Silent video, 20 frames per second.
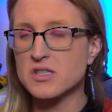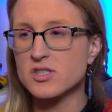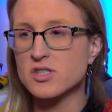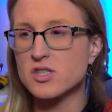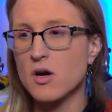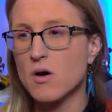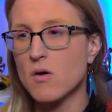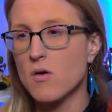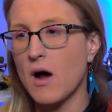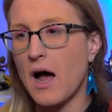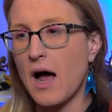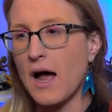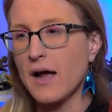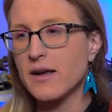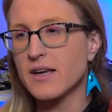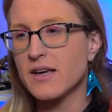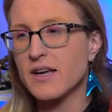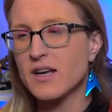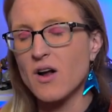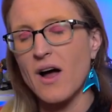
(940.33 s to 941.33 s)
So,
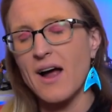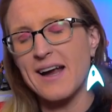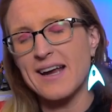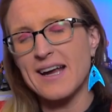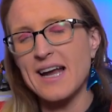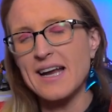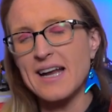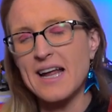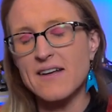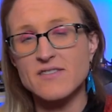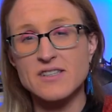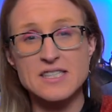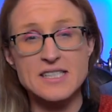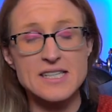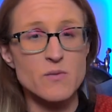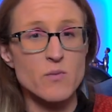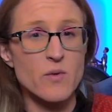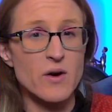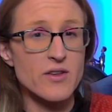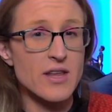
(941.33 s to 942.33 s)
you know, I kind of have to
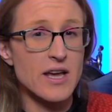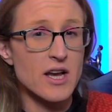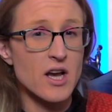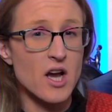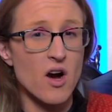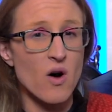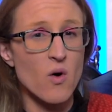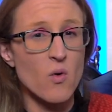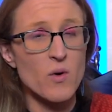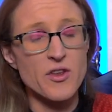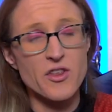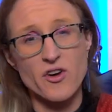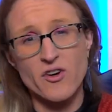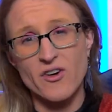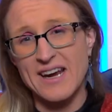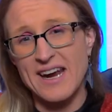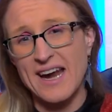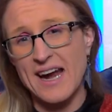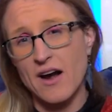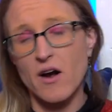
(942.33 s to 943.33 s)
see where they go with
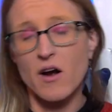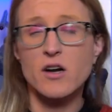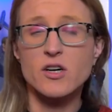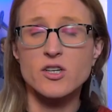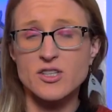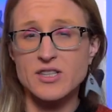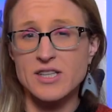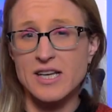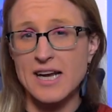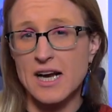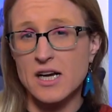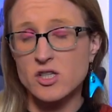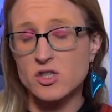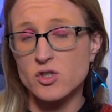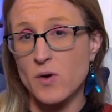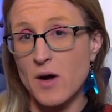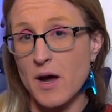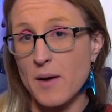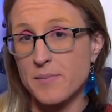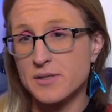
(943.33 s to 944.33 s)
her character in the next
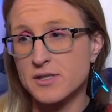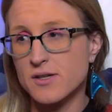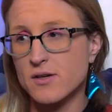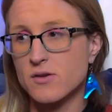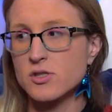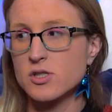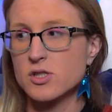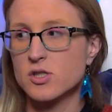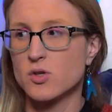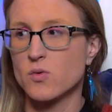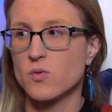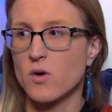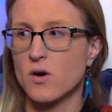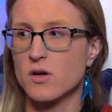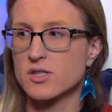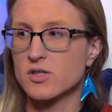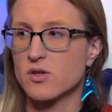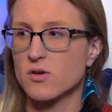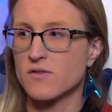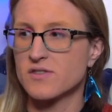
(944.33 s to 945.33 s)
few episodes to
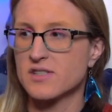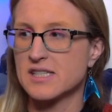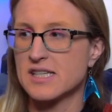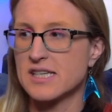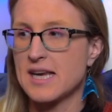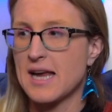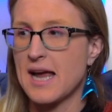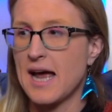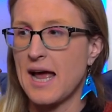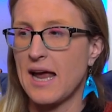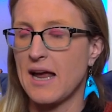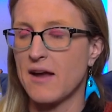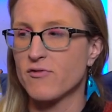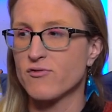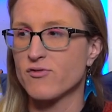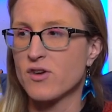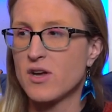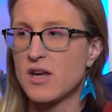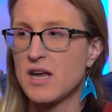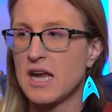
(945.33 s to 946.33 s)
sort of see
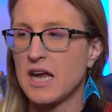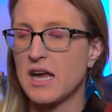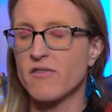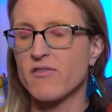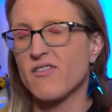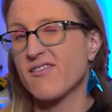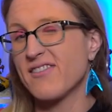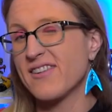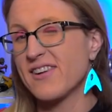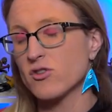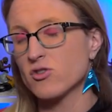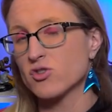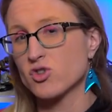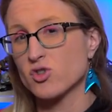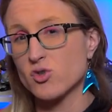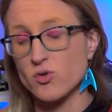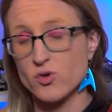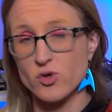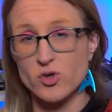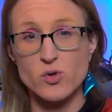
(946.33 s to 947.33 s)
if it feels
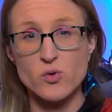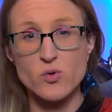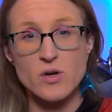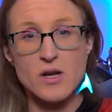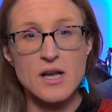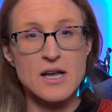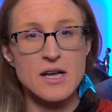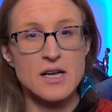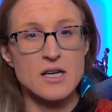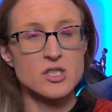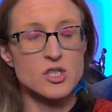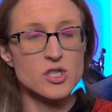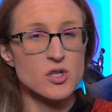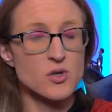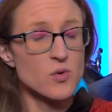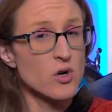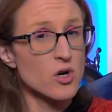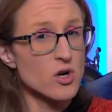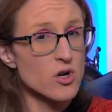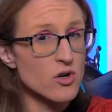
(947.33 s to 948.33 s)
true
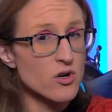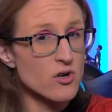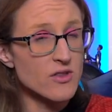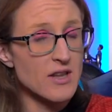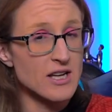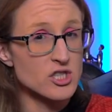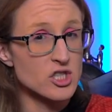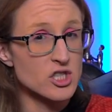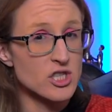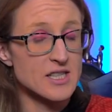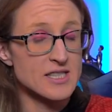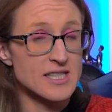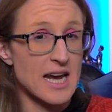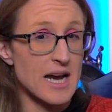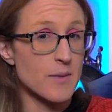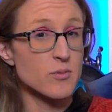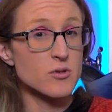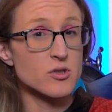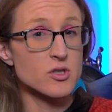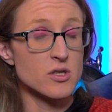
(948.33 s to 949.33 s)
to her that she is
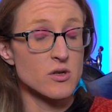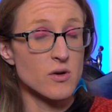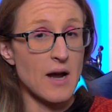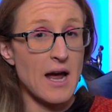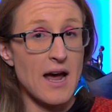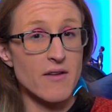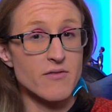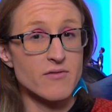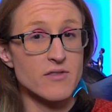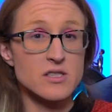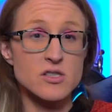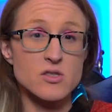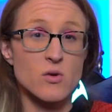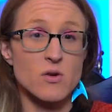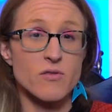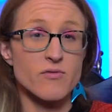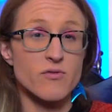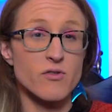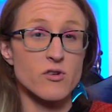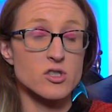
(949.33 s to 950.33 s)
able to have this
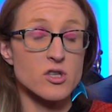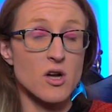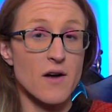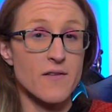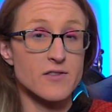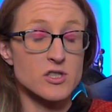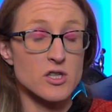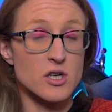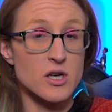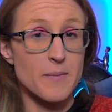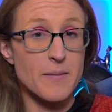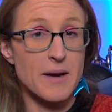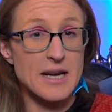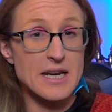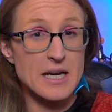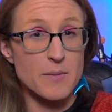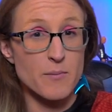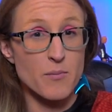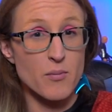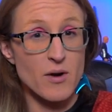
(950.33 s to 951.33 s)
sort of first officer
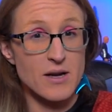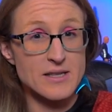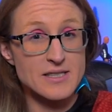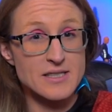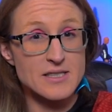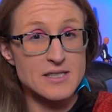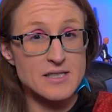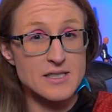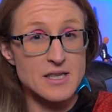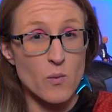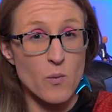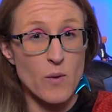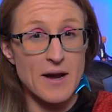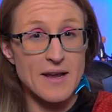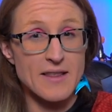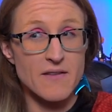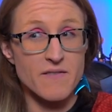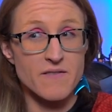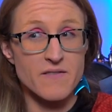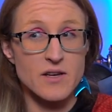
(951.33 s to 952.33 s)
commanding presence in a
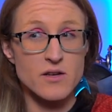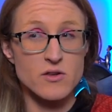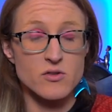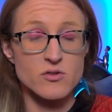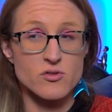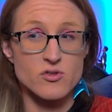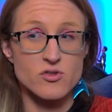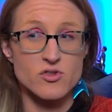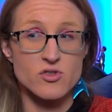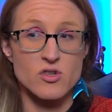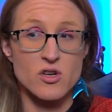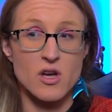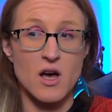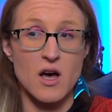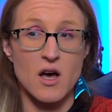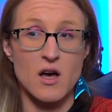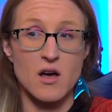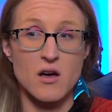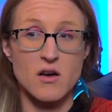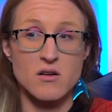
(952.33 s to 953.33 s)
way that feels
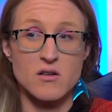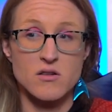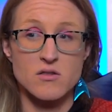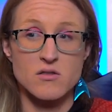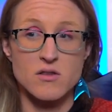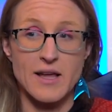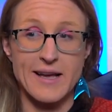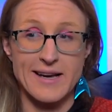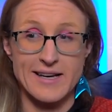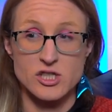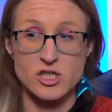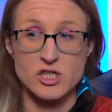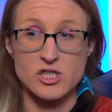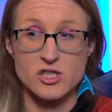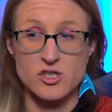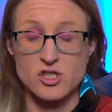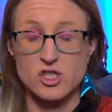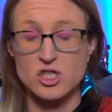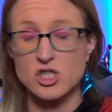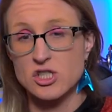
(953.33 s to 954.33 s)
like
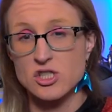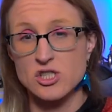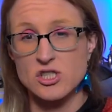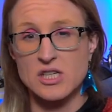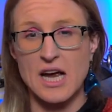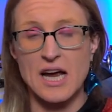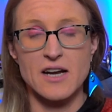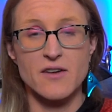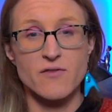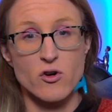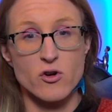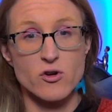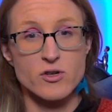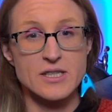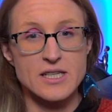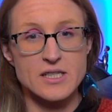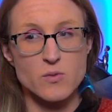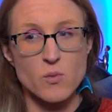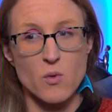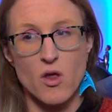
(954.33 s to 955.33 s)
she's kind of
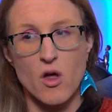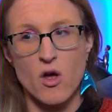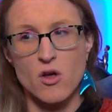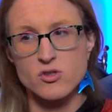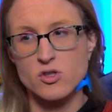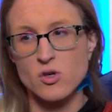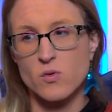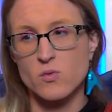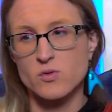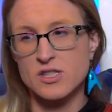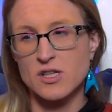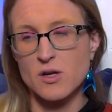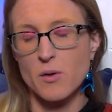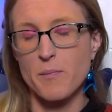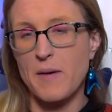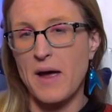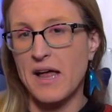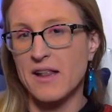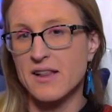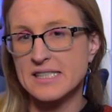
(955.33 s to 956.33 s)
earned it while also still
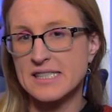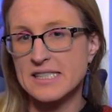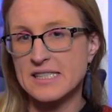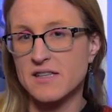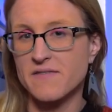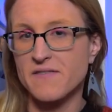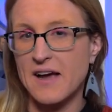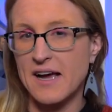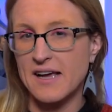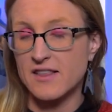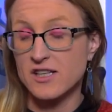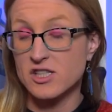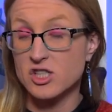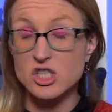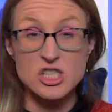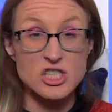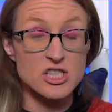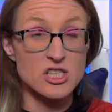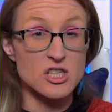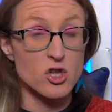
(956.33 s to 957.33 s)
balancing the fact that
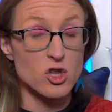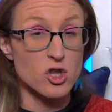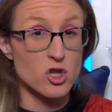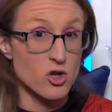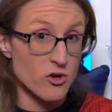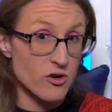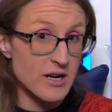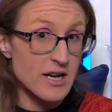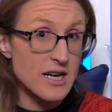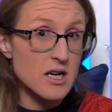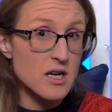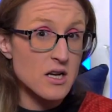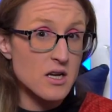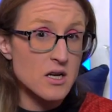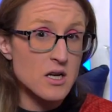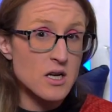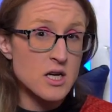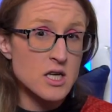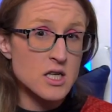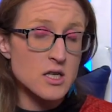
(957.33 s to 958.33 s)
she's still learning
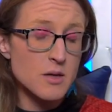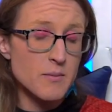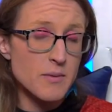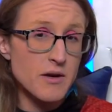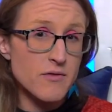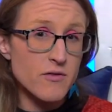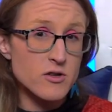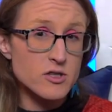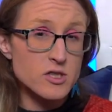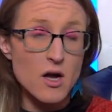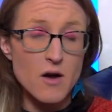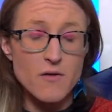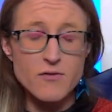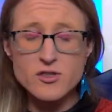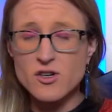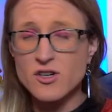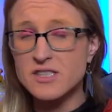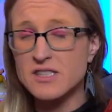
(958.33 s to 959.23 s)
to be a first officer.